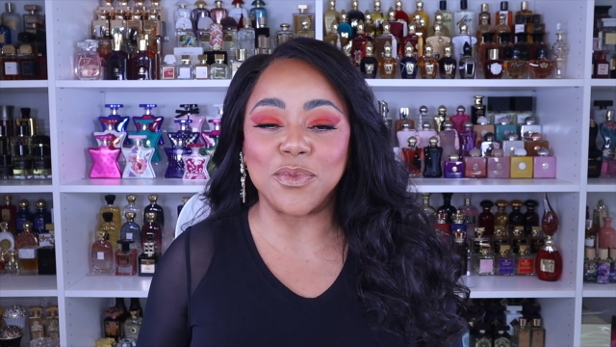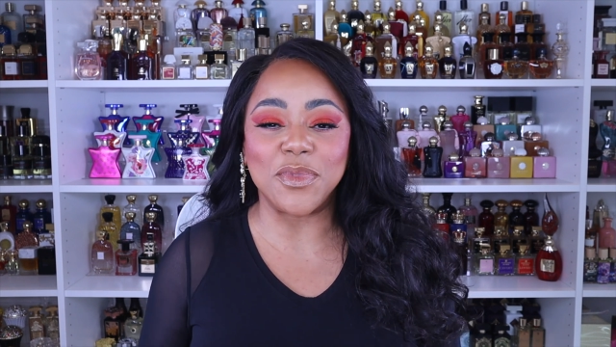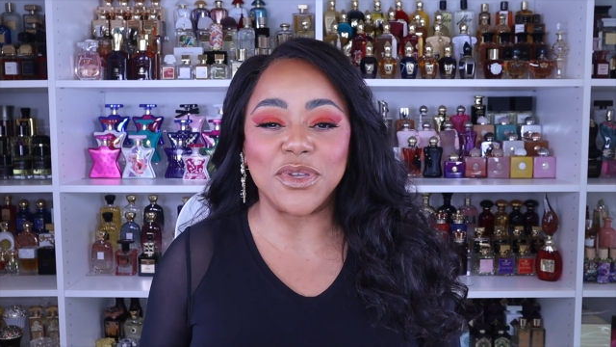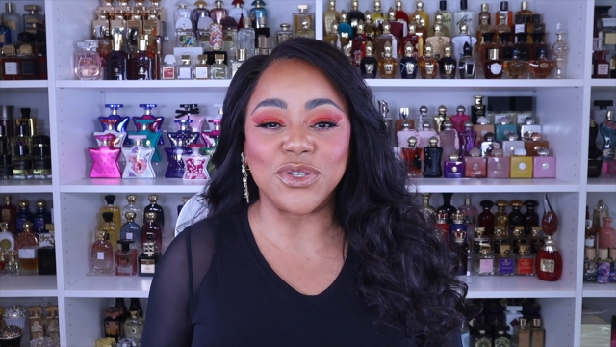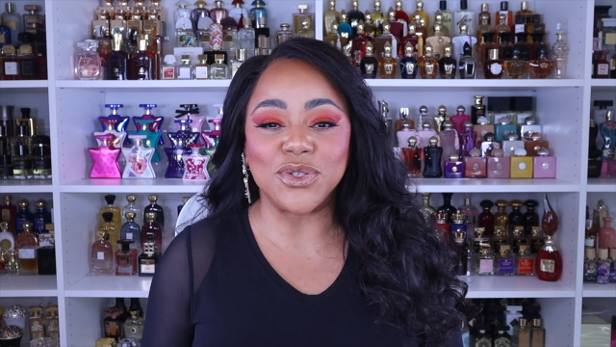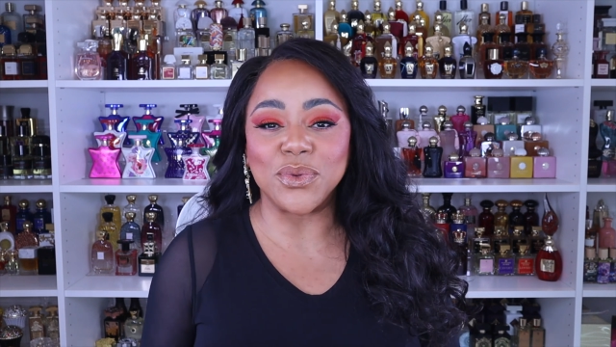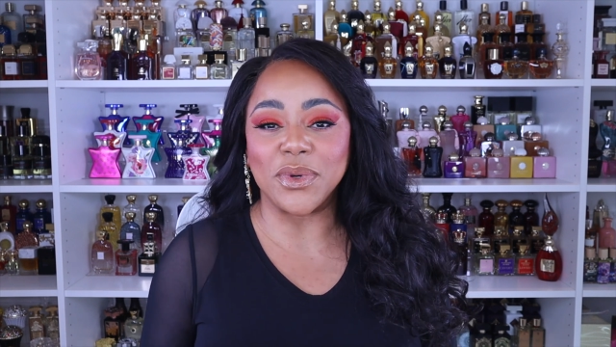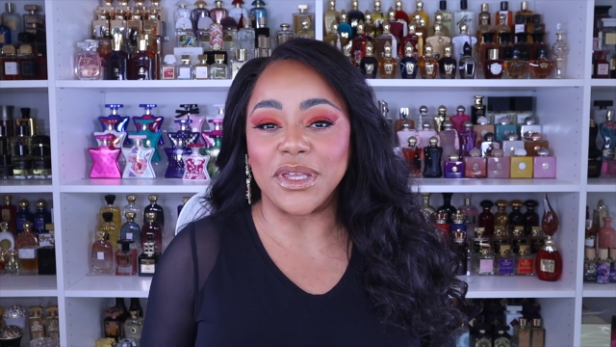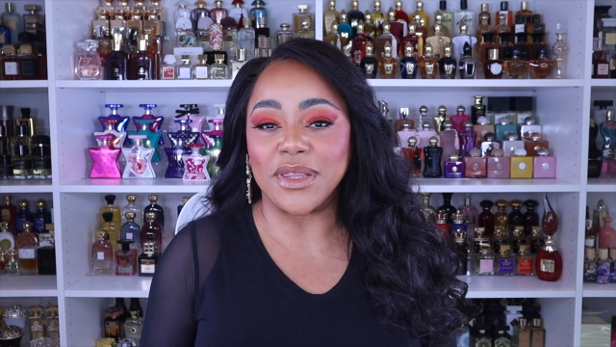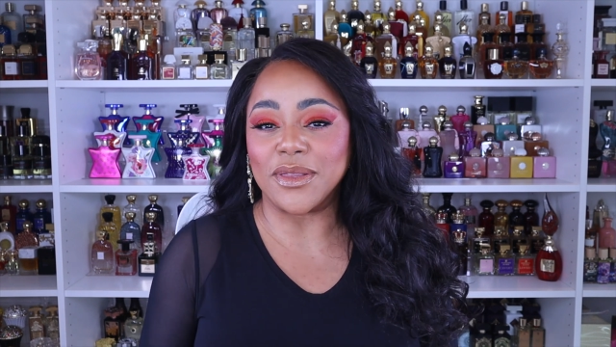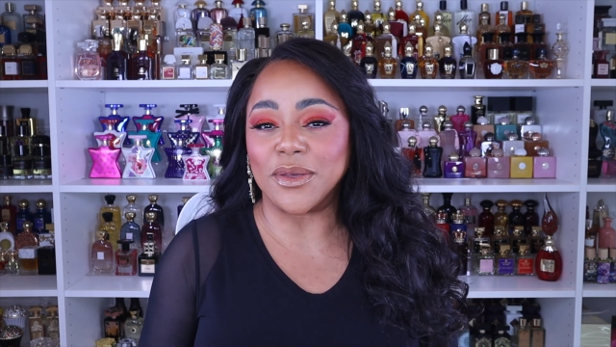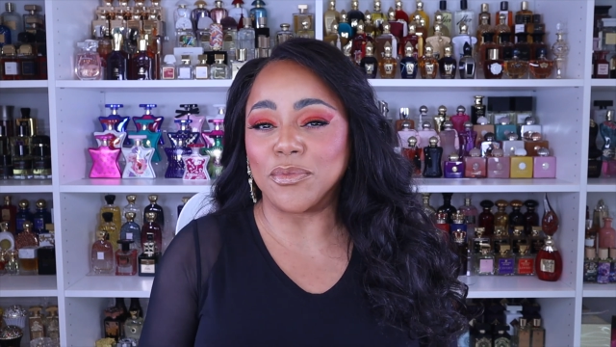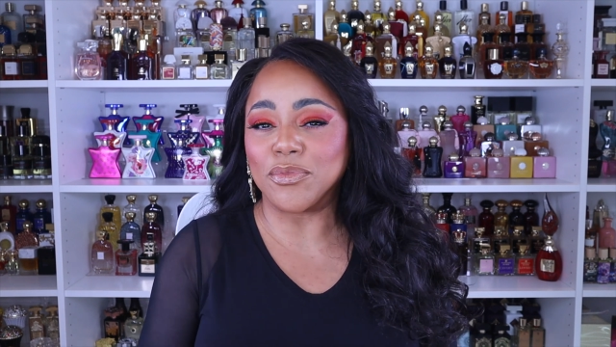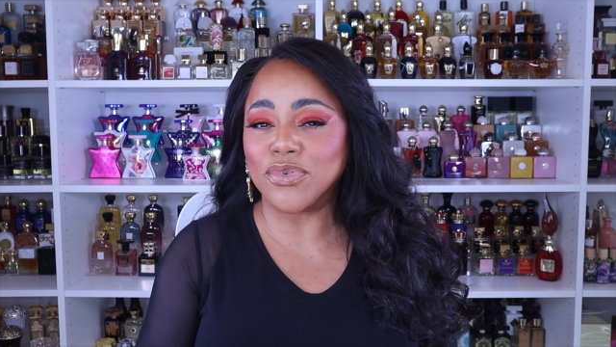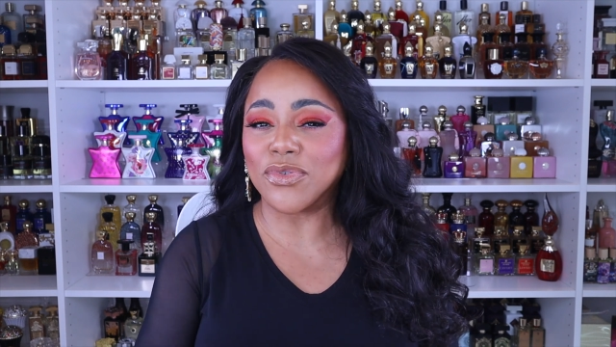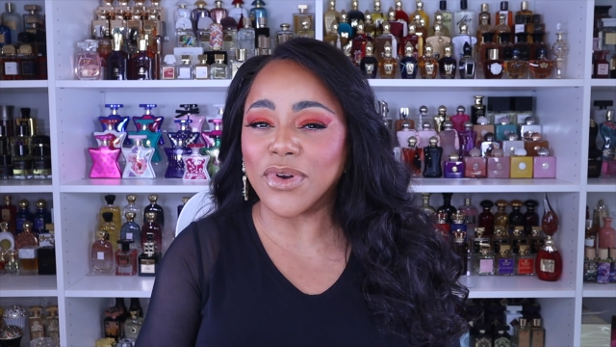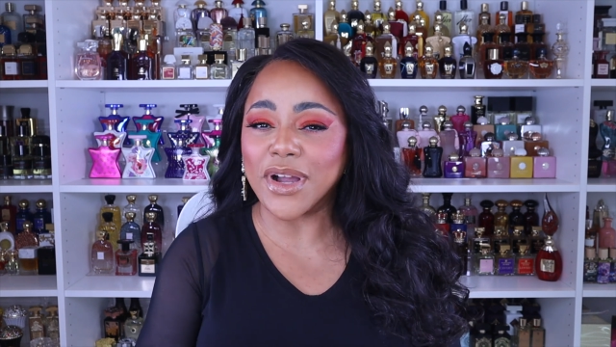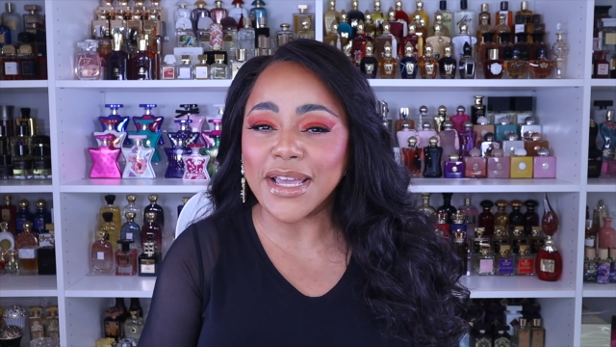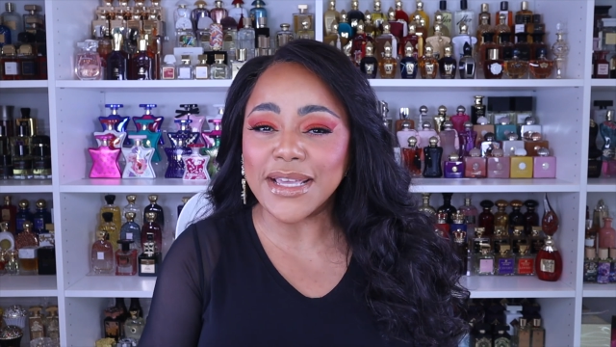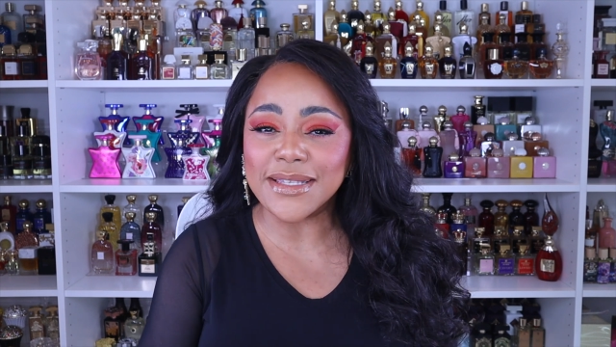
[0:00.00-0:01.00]
between the
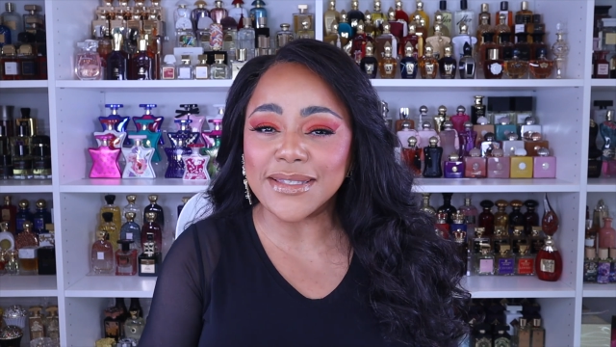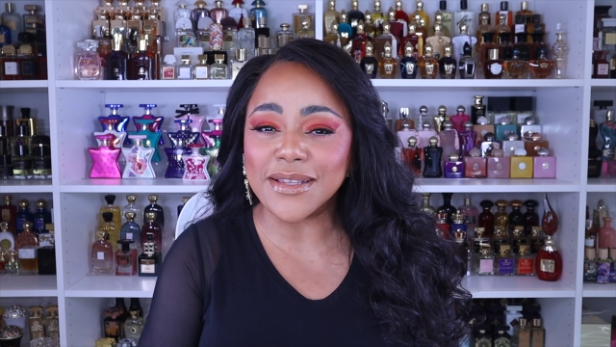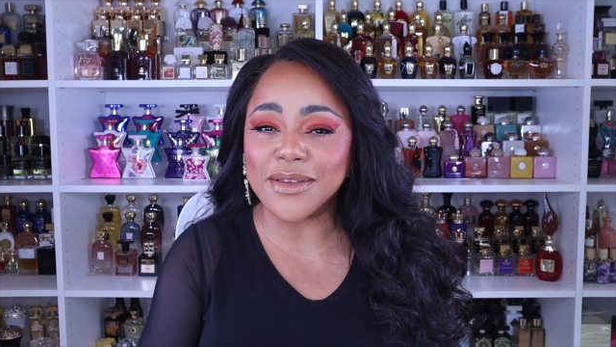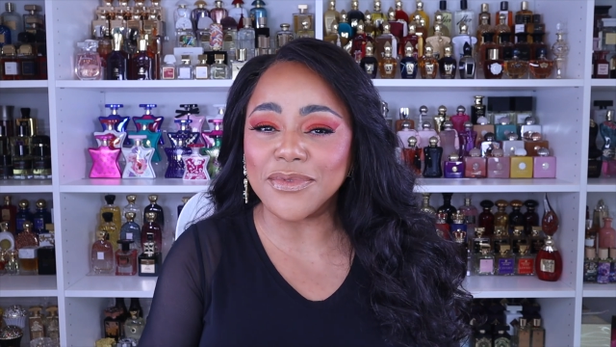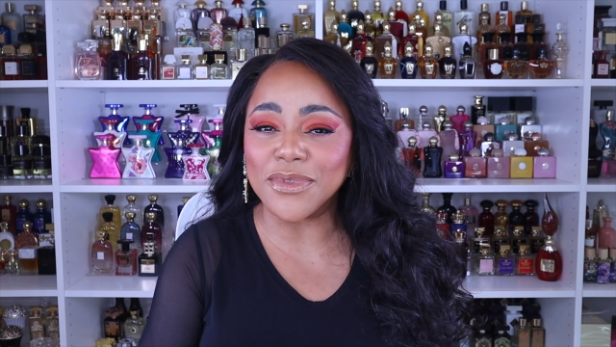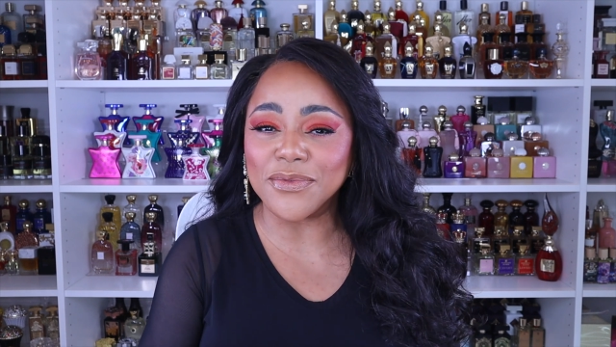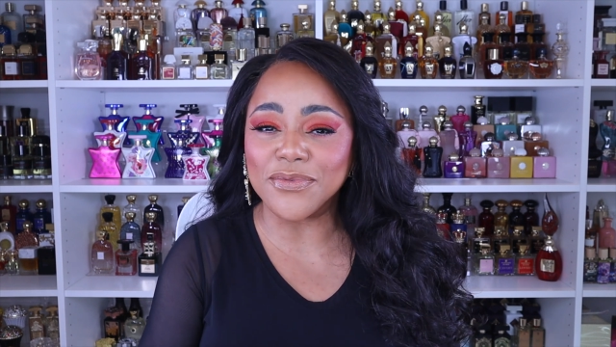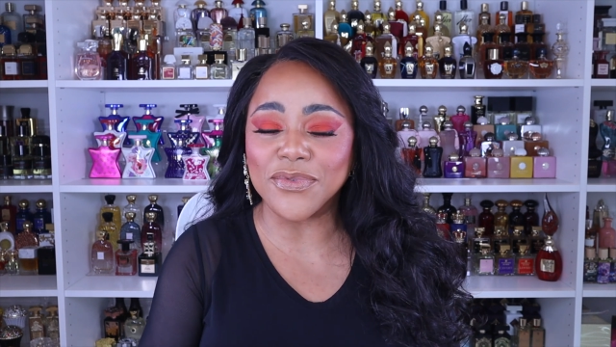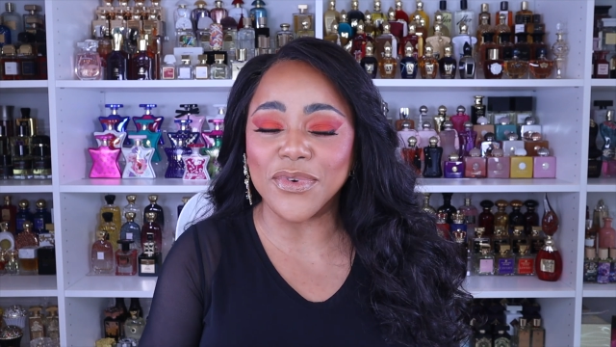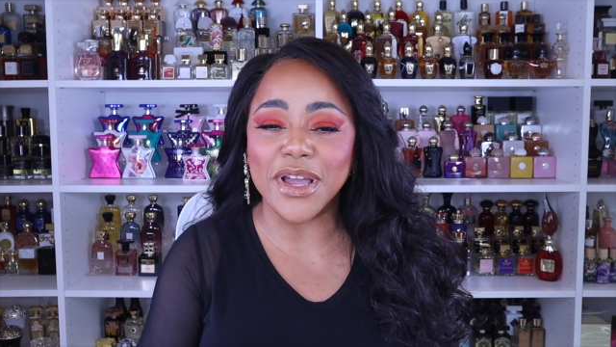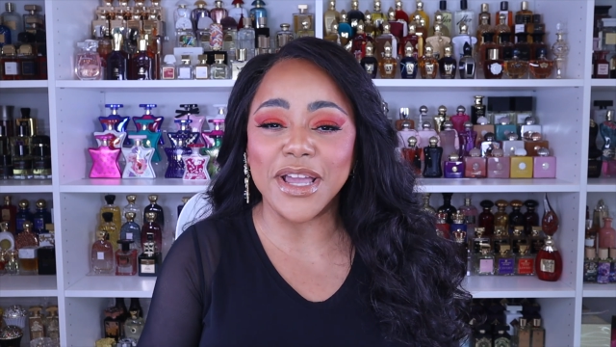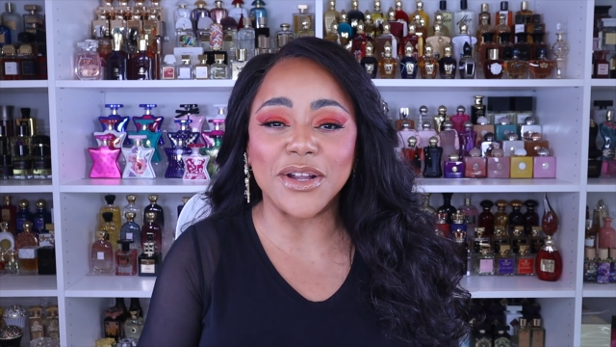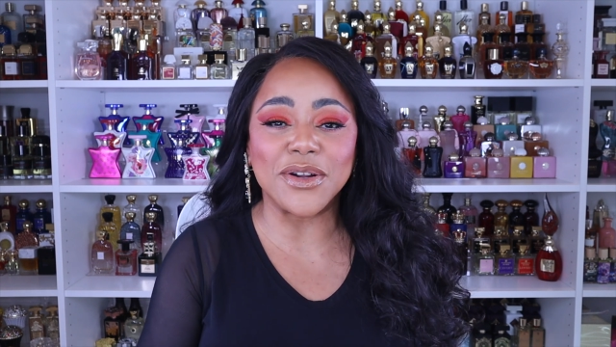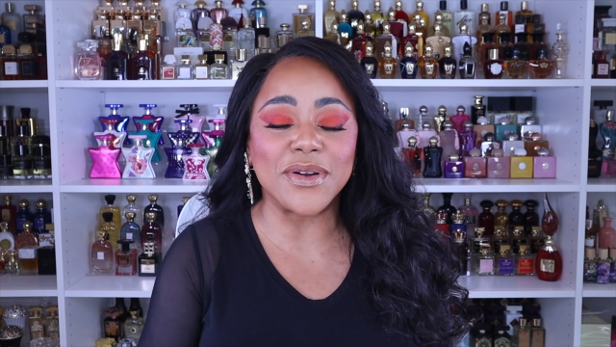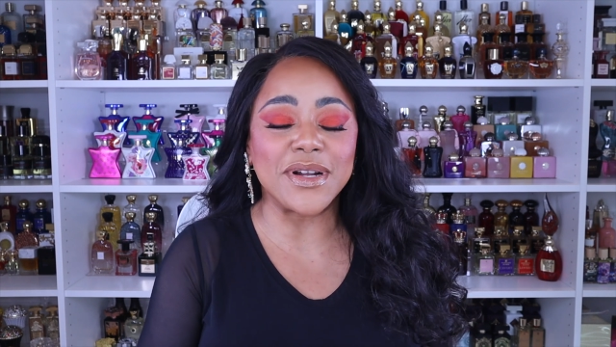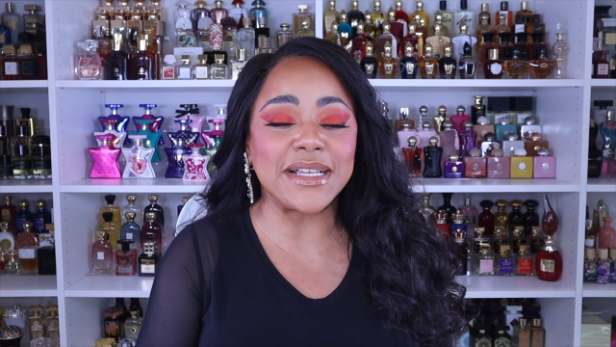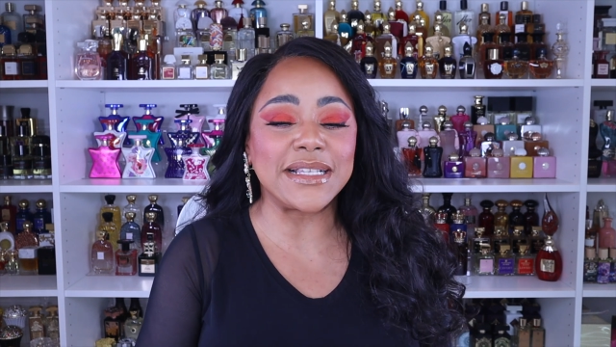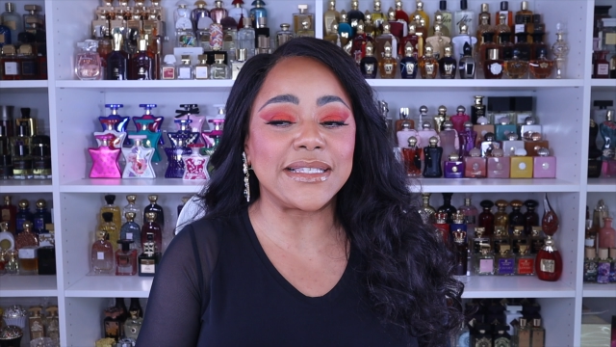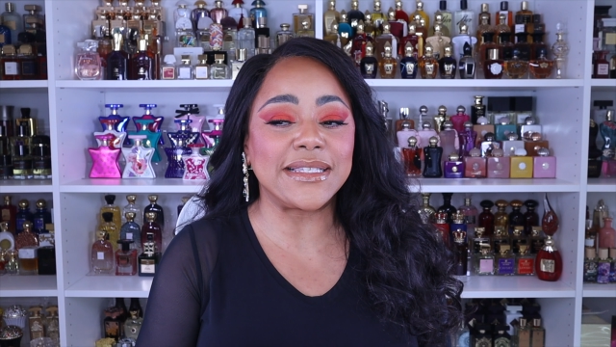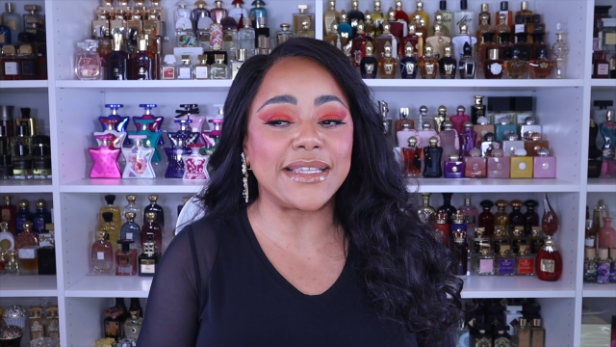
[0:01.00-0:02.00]
price of the
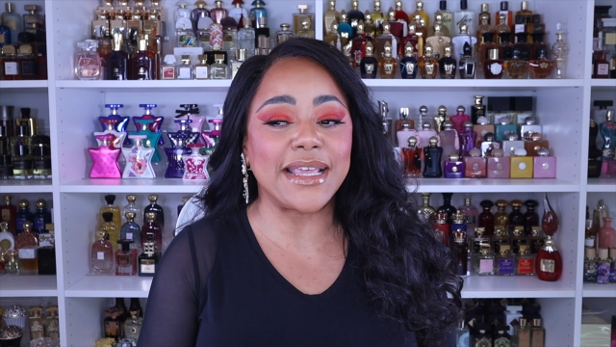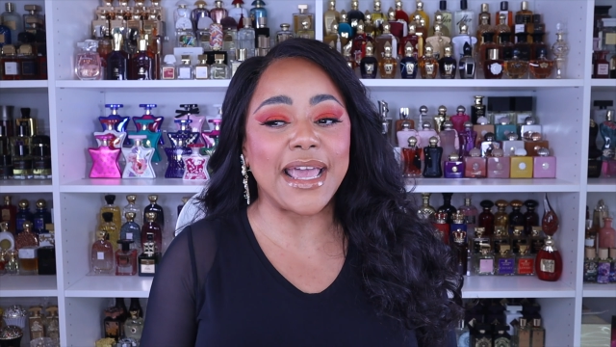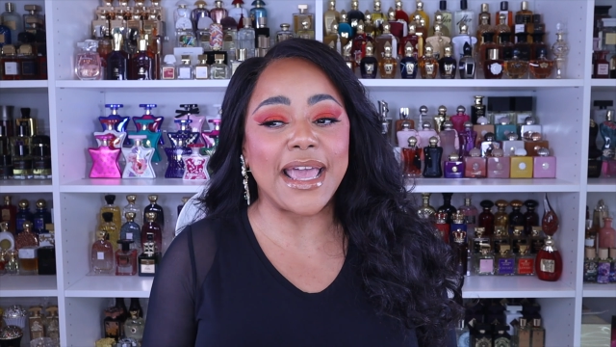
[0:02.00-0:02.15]
fragrance